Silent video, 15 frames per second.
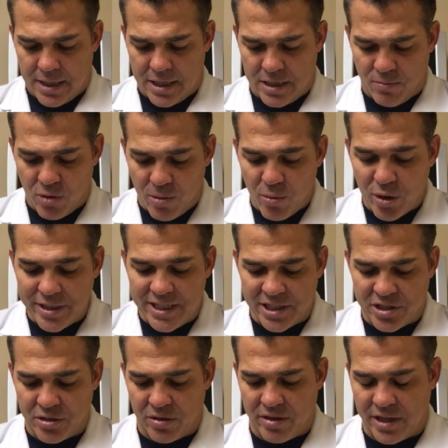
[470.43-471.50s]
Um, one more
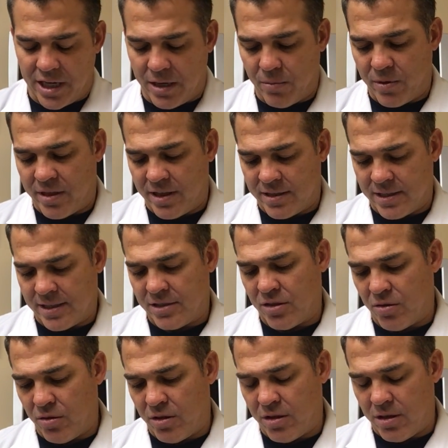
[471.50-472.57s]
additional thing with this thing.
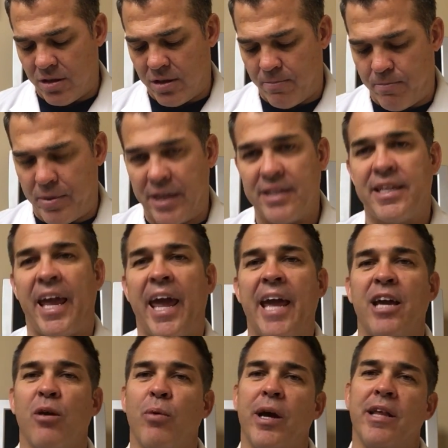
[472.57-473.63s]
So the, the big
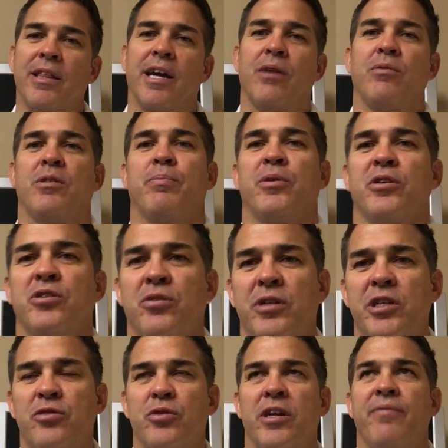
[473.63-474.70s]
takeaway that with personal
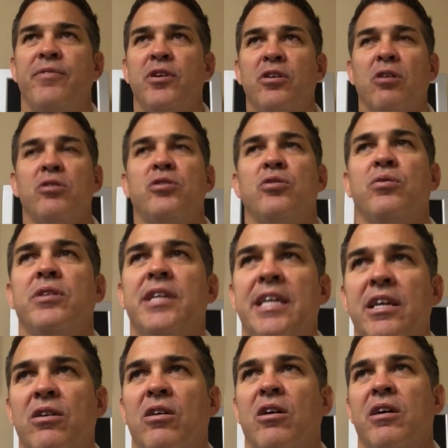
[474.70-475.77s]
injury, if you go to an
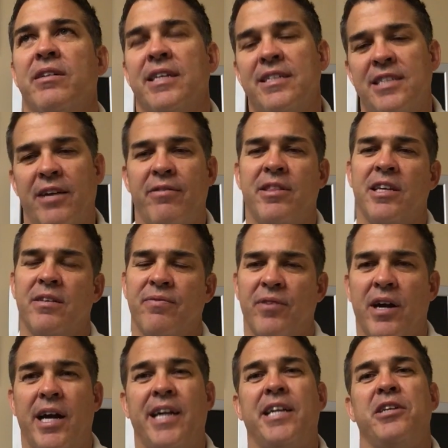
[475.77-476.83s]
ER and they say everything's
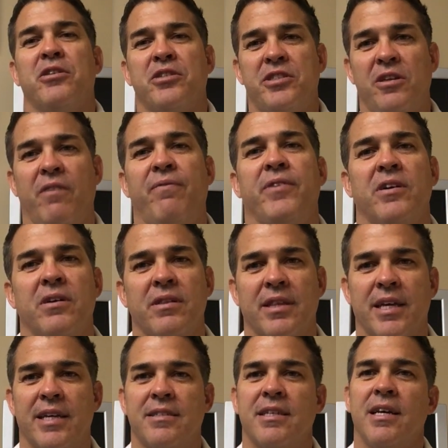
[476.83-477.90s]
fine and you're still feeling
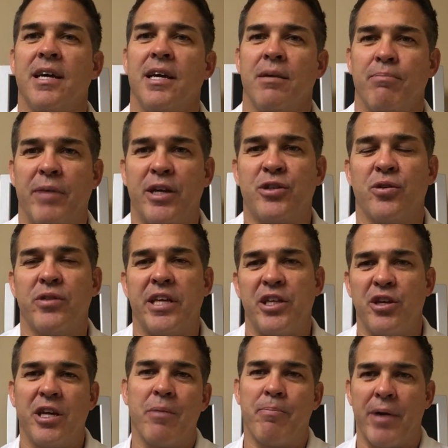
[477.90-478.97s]
things, make sure that
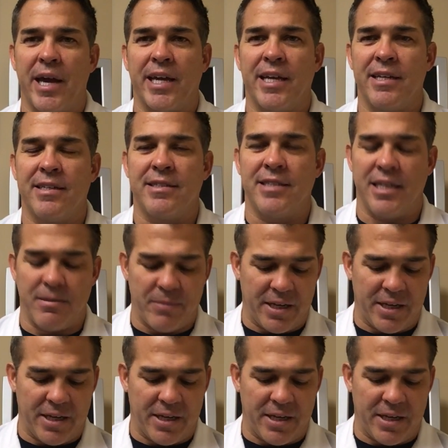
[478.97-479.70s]
you get back in to see